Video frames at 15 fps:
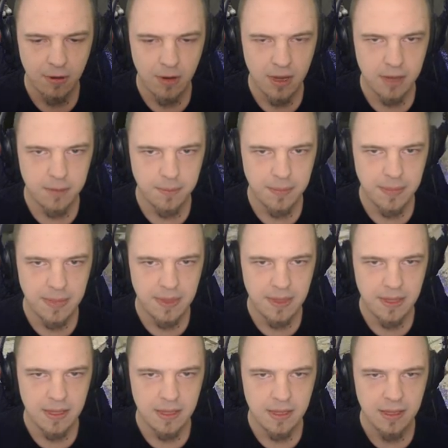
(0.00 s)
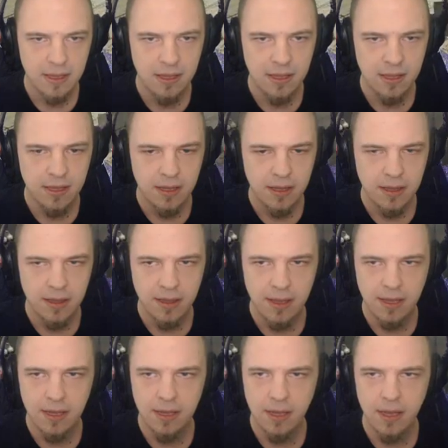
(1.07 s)
Alright.
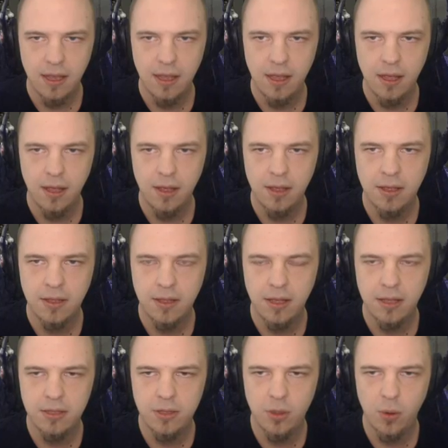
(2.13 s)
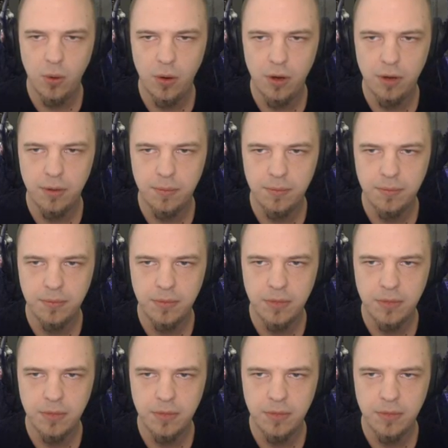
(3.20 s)
Then, uh, a door.